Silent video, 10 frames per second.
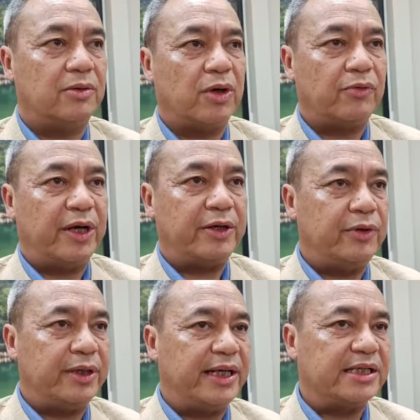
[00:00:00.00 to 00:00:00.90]
what we are
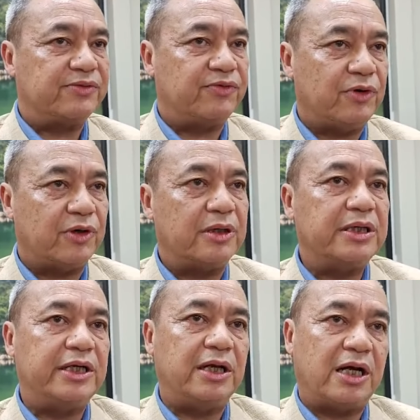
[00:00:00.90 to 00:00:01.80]
doing is for
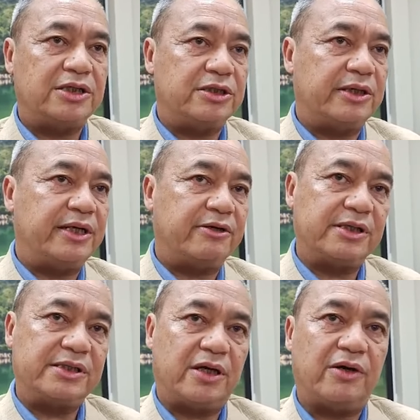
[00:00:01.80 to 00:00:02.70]
the larger
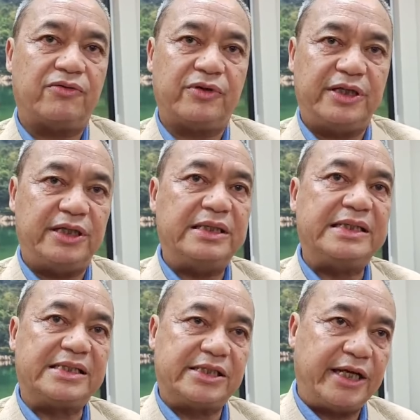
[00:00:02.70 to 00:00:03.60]
interests of the
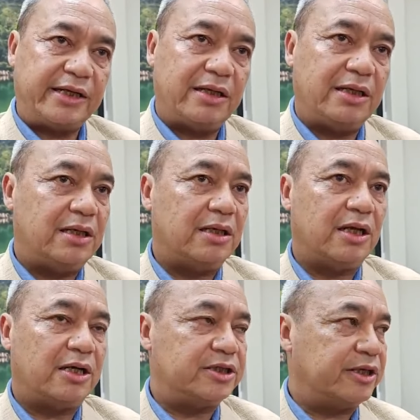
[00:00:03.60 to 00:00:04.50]
state,
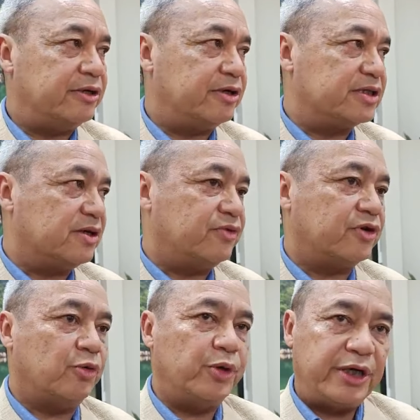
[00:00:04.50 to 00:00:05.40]
larger interests of the
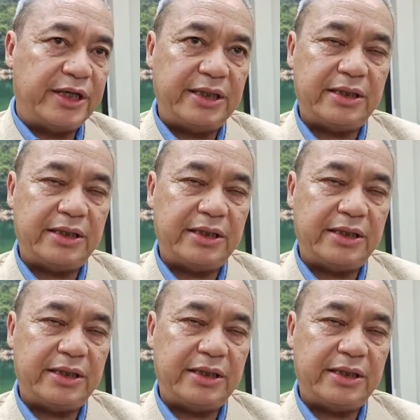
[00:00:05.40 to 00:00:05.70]
community.